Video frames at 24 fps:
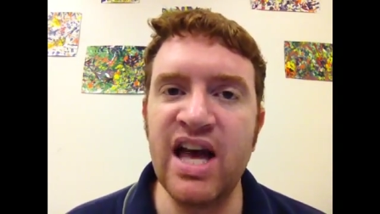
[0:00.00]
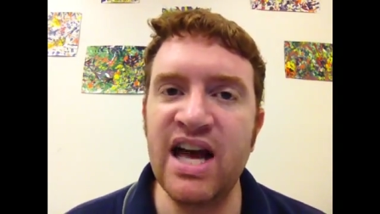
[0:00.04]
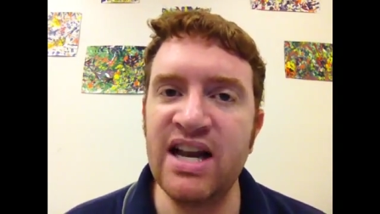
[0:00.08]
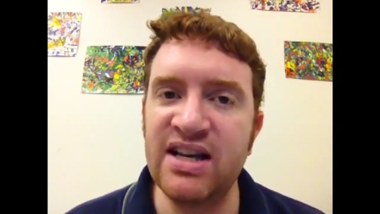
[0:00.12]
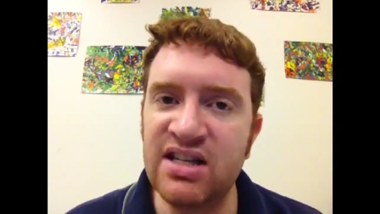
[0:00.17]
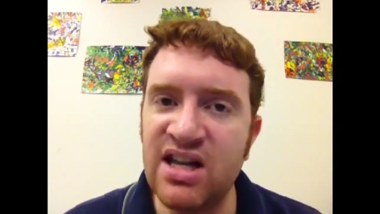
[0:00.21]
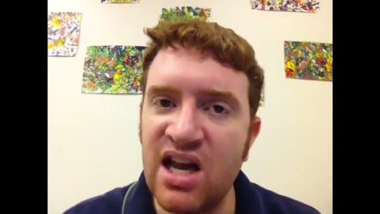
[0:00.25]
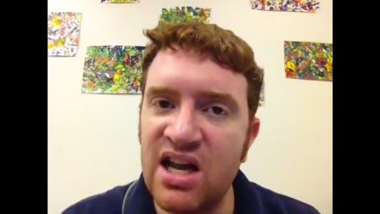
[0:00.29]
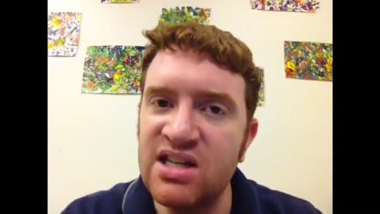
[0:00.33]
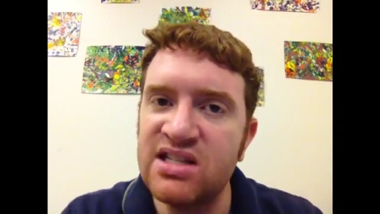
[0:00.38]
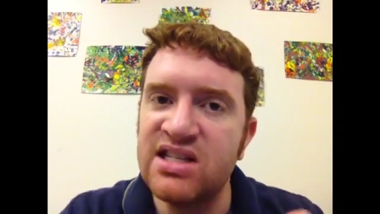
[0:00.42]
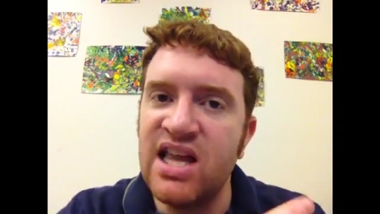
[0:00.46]

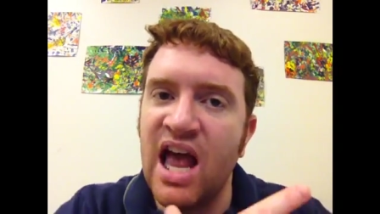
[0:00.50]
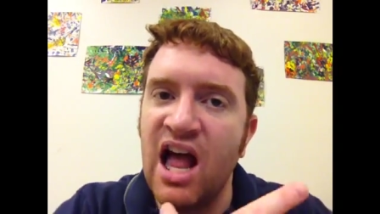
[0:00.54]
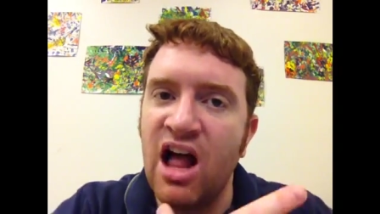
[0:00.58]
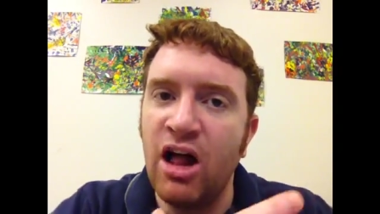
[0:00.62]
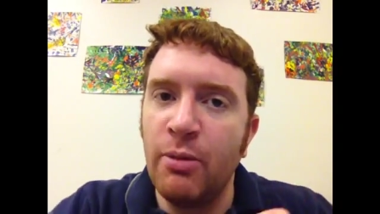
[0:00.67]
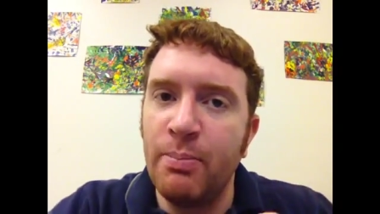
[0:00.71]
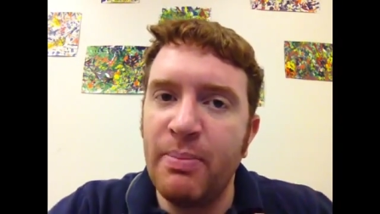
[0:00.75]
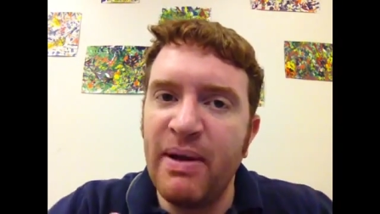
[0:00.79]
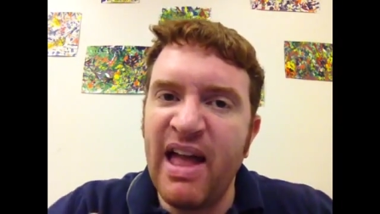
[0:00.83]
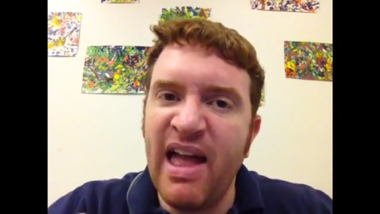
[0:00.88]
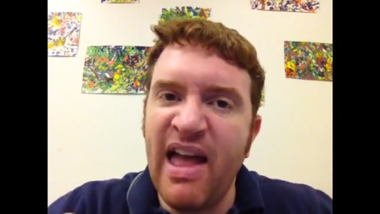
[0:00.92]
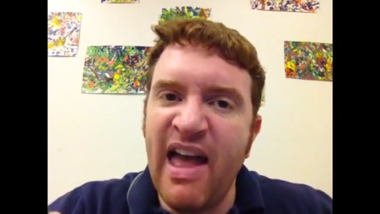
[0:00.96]
that does
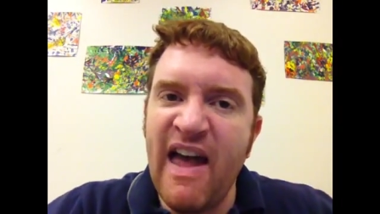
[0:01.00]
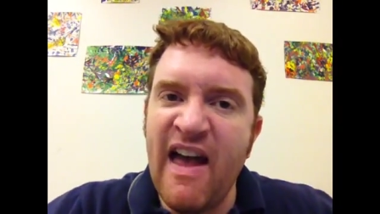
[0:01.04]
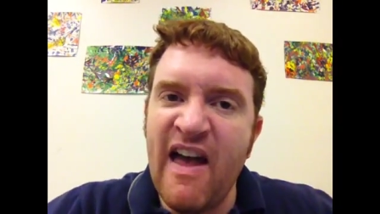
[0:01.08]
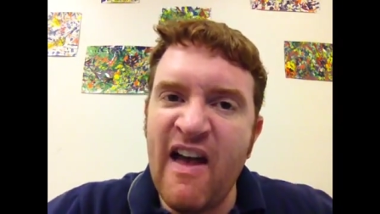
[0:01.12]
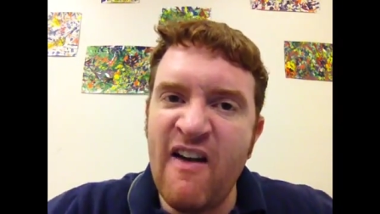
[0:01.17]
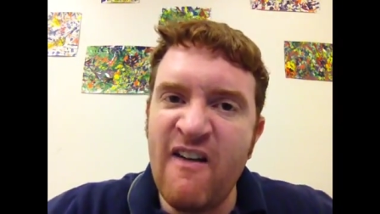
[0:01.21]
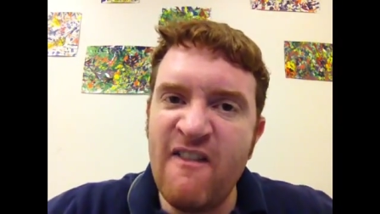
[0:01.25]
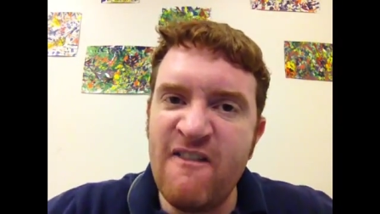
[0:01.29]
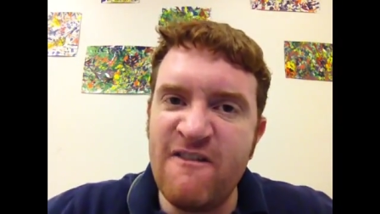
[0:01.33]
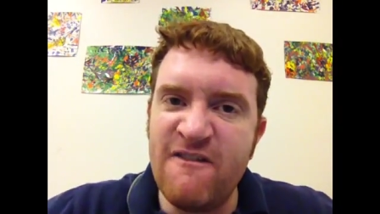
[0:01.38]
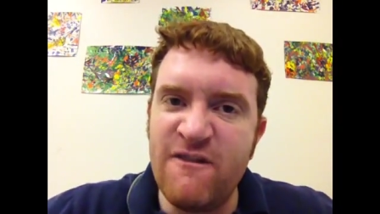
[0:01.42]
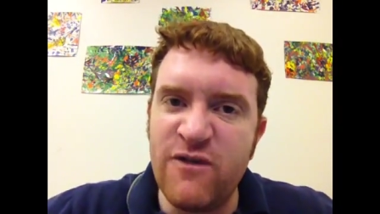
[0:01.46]
help
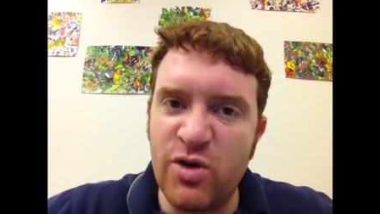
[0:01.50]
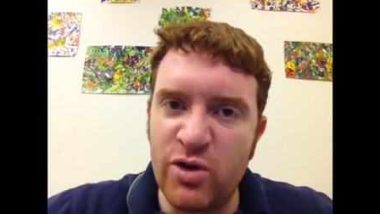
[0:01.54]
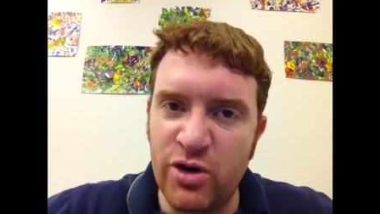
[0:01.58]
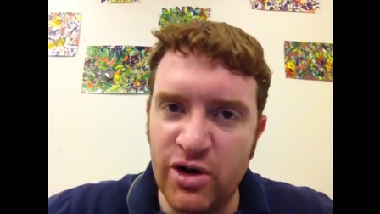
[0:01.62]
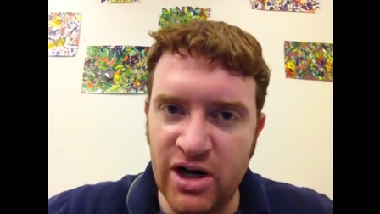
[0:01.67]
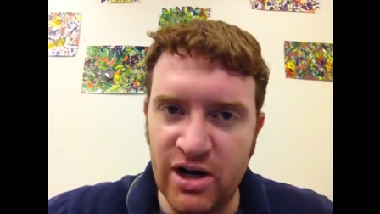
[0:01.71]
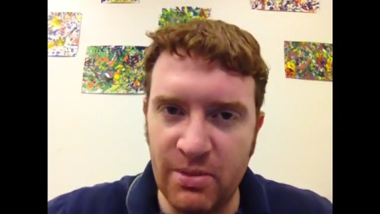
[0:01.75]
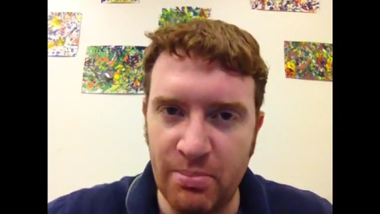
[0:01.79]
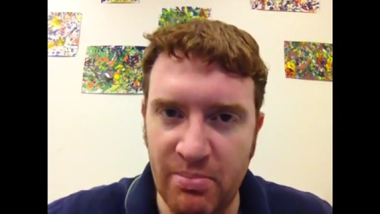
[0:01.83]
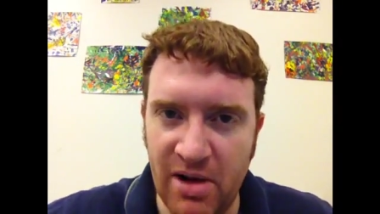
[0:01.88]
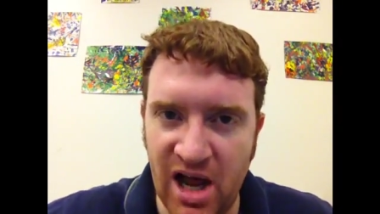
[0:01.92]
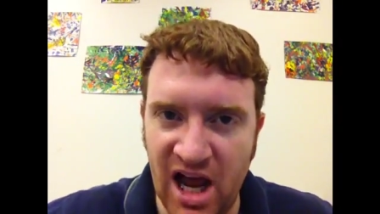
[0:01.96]

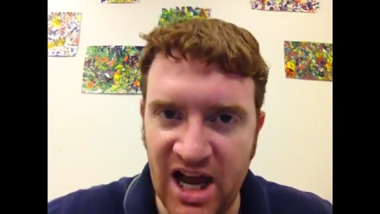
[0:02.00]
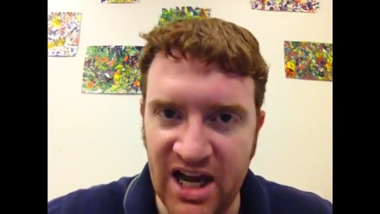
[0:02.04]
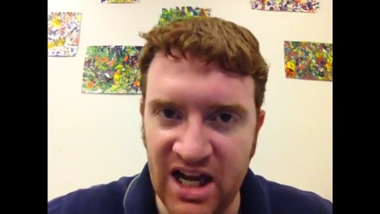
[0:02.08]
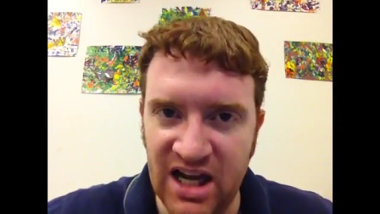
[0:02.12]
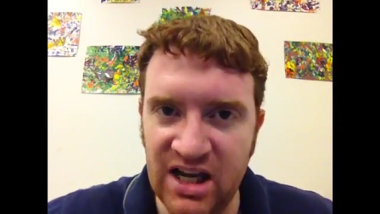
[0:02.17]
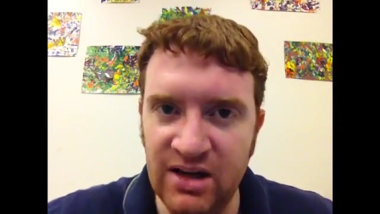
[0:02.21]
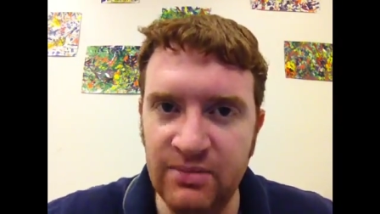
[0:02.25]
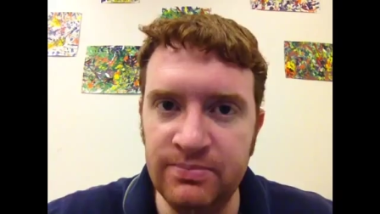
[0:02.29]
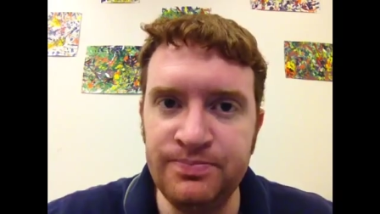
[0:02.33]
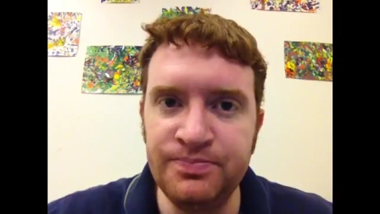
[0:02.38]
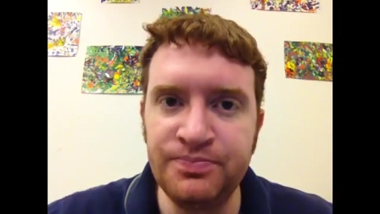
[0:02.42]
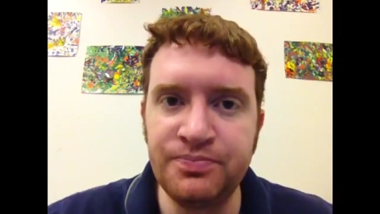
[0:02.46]

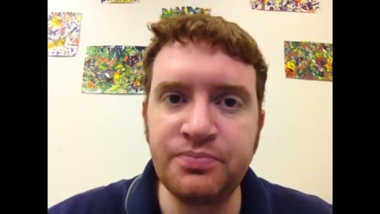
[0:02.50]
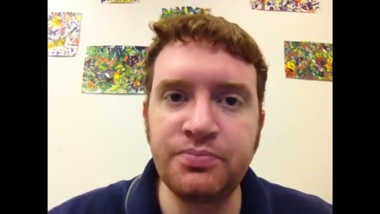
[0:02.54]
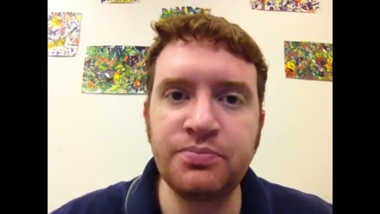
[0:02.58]
everybody.